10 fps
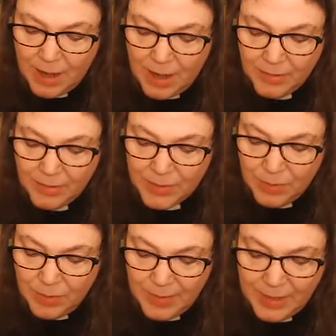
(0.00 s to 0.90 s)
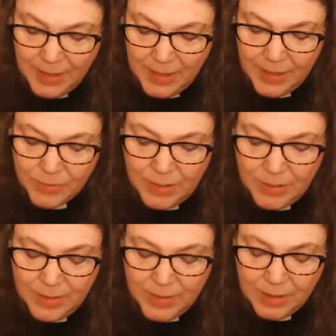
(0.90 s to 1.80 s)
congresswomen
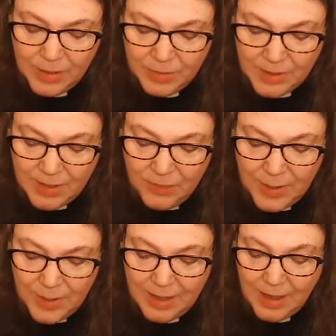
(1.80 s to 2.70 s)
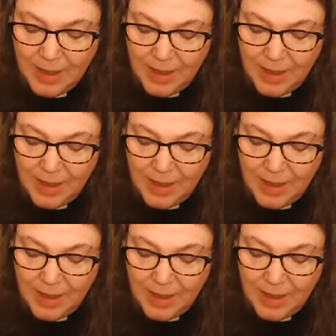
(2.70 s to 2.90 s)
Trump accused of being